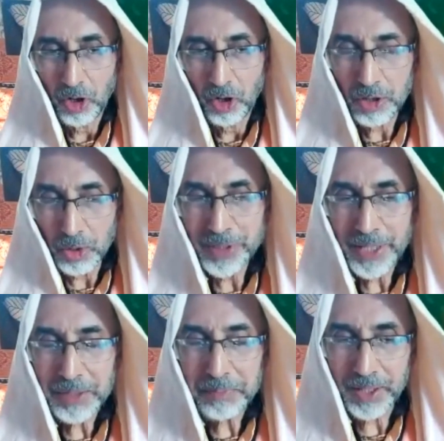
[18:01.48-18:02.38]
Although
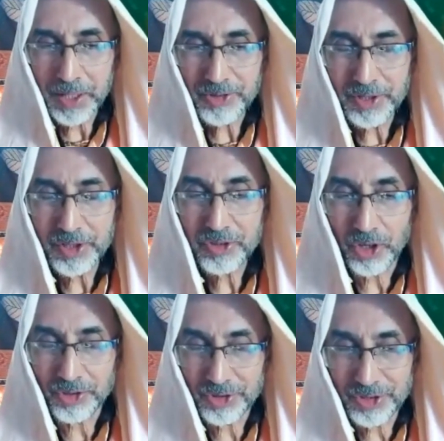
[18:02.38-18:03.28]
that person is
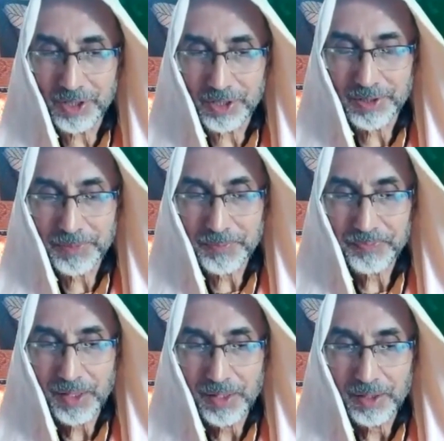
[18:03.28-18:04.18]
considered,
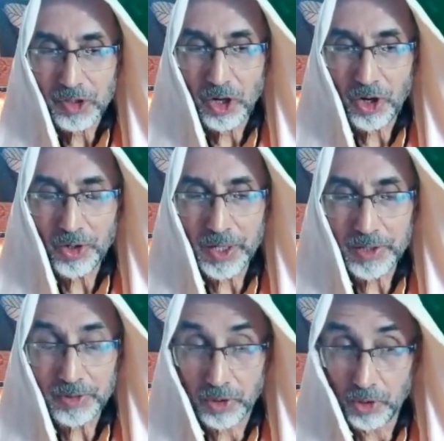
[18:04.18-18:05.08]
called
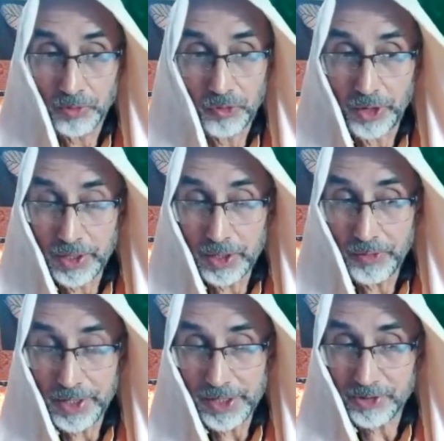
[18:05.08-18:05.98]
as very,
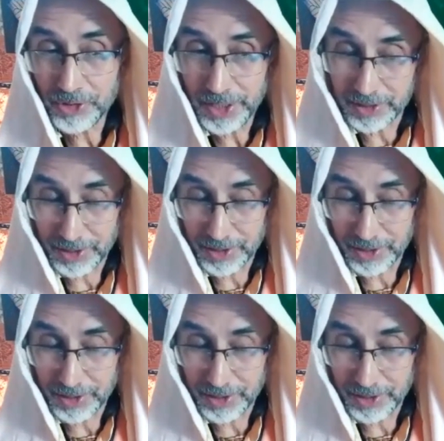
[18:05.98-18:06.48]
very sick,